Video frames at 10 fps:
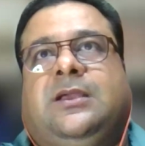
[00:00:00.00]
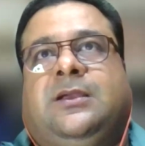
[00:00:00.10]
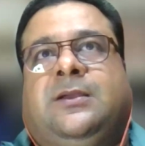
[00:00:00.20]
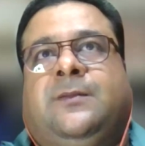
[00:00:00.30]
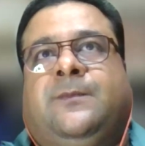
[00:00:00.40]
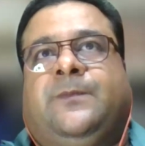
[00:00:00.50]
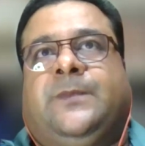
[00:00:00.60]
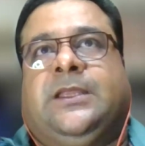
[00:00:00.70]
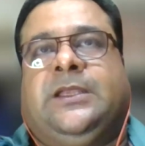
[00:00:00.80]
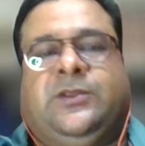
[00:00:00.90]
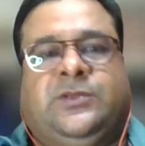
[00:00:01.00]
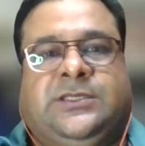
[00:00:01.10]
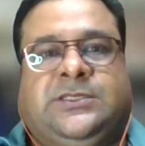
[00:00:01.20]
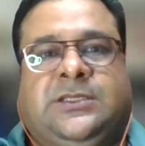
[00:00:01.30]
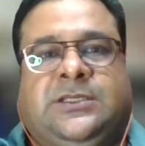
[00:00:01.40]
um, reduce the
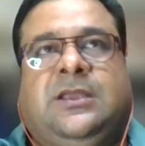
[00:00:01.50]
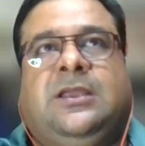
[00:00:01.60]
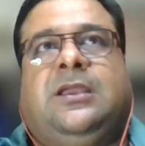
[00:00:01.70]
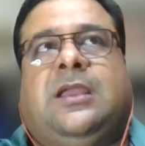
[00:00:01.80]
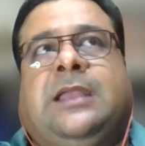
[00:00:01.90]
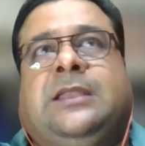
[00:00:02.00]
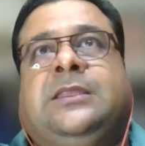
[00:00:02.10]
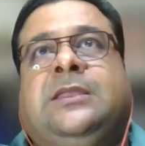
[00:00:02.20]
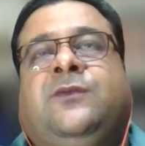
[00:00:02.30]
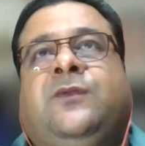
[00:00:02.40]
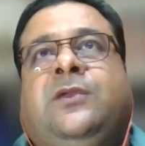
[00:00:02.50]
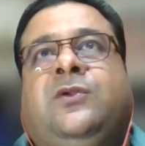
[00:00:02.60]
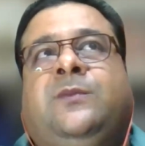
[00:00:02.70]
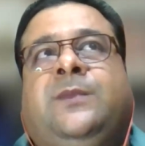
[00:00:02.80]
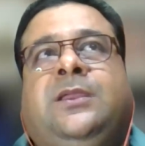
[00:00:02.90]
churn. Another way
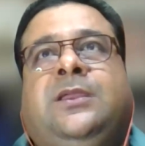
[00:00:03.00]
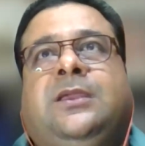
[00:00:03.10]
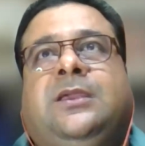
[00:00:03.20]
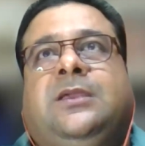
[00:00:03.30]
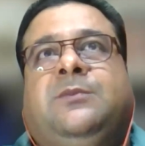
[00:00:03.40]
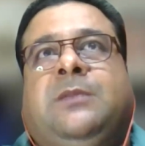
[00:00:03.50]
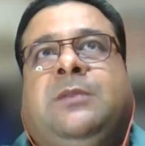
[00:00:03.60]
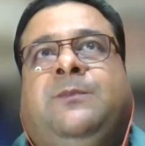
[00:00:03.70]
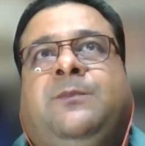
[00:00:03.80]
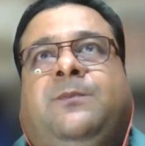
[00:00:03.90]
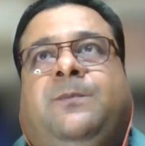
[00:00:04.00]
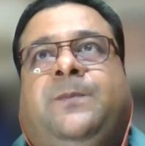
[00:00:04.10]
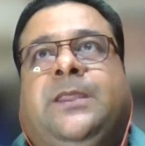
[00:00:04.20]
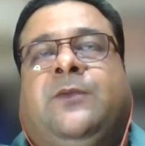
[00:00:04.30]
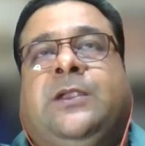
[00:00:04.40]
would be maybe
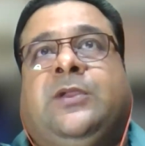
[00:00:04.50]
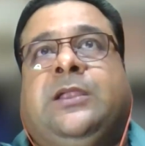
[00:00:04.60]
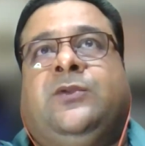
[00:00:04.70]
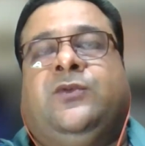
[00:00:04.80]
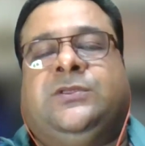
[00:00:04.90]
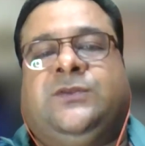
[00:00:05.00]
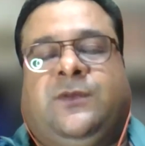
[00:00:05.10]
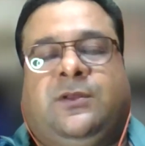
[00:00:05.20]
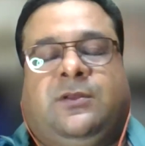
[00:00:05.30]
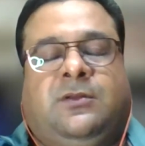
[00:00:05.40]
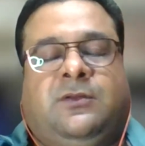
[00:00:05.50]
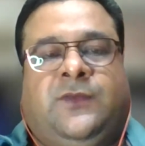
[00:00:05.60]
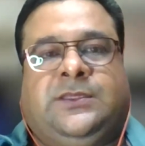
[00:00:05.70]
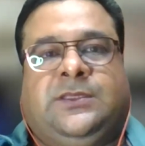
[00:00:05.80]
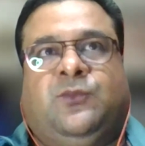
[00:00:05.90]
what you can do is
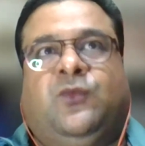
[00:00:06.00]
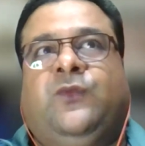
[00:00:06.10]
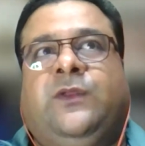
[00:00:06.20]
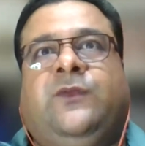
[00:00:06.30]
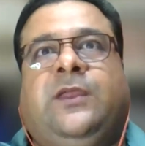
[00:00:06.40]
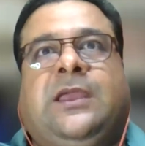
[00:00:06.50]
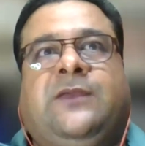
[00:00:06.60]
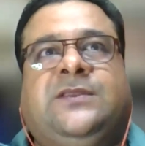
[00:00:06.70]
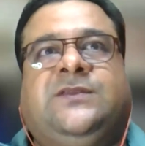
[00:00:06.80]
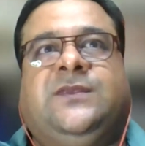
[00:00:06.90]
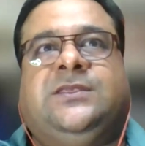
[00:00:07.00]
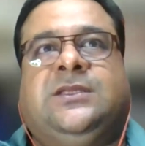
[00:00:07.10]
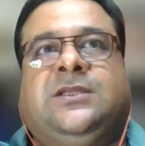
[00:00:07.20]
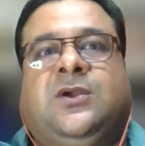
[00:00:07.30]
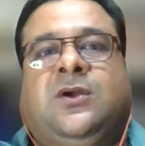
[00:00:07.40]
with Muvi we have this
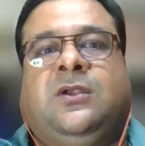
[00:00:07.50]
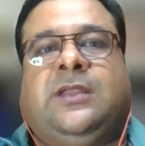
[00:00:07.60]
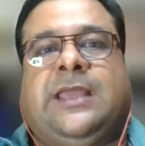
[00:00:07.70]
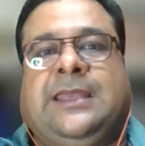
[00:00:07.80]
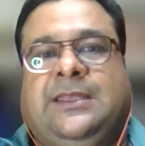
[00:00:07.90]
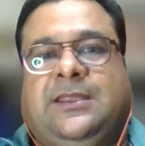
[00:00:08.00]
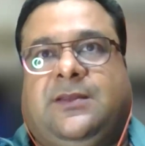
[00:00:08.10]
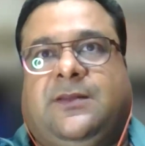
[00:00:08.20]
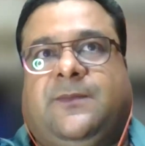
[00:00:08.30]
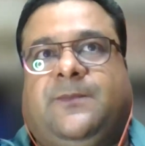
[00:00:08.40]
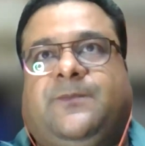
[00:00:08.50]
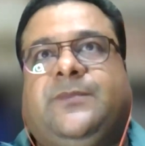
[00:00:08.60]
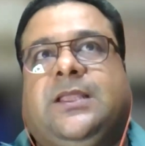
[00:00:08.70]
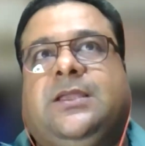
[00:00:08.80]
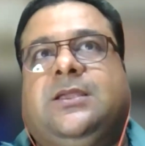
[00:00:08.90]
feature called Alie
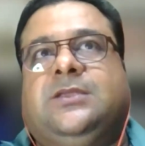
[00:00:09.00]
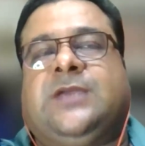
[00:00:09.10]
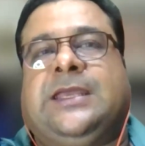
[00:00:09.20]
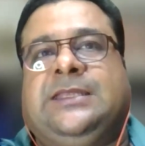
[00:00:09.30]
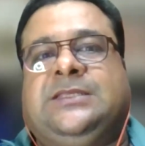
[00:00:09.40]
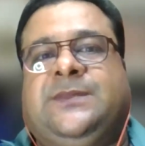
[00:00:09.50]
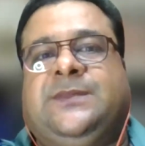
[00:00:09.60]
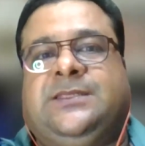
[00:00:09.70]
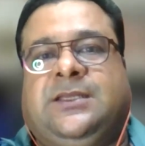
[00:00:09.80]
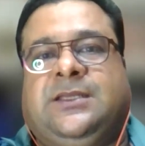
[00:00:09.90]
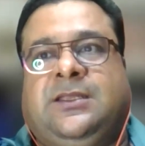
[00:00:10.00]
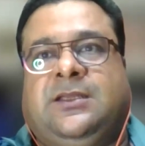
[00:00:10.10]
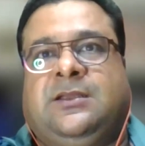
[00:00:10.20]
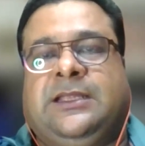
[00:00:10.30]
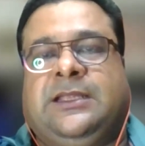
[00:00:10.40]
Sally is basically
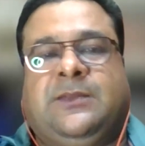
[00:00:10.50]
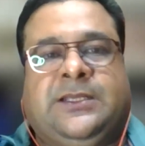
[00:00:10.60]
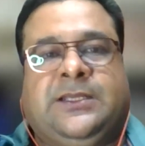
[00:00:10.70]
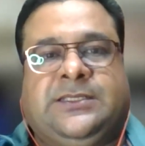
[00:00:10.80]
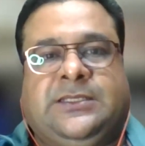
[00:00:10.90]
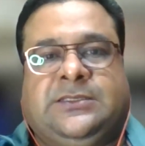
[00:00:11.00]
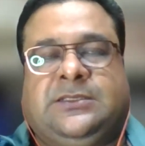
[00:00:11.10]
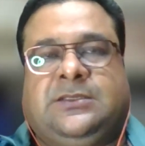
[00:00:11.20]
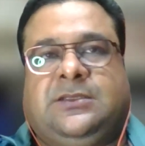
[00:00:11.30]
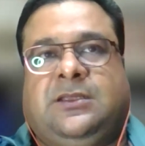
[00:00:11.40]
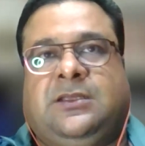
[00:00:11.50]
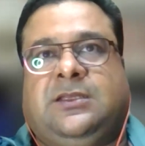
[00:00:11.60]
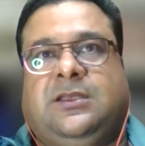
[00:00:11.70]
a recommendation engine. It